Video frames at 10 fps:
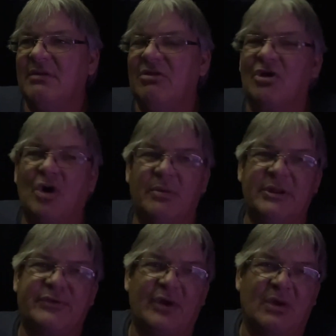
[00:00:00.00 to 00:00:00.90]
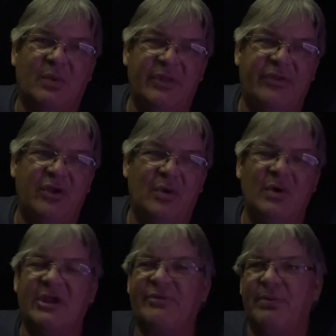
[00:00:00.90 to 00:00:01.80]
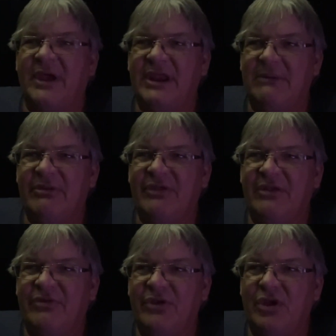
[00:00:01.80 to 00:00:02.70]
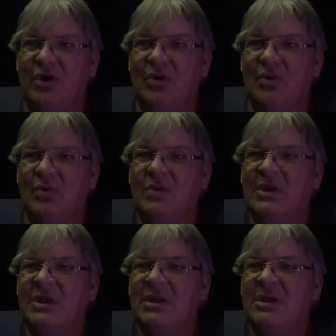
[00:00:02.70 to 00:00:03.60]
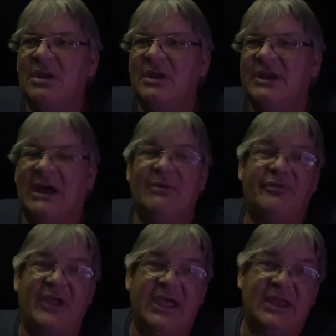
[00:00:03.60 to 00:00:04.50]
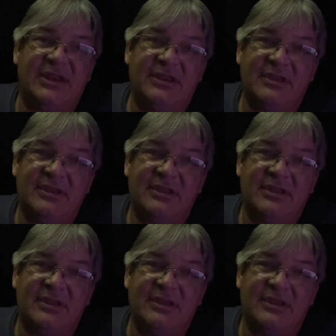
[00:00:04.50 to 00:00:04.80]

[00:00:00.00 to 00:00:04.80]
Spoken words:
look over the truck with you, explain everything to you. Now I'm saying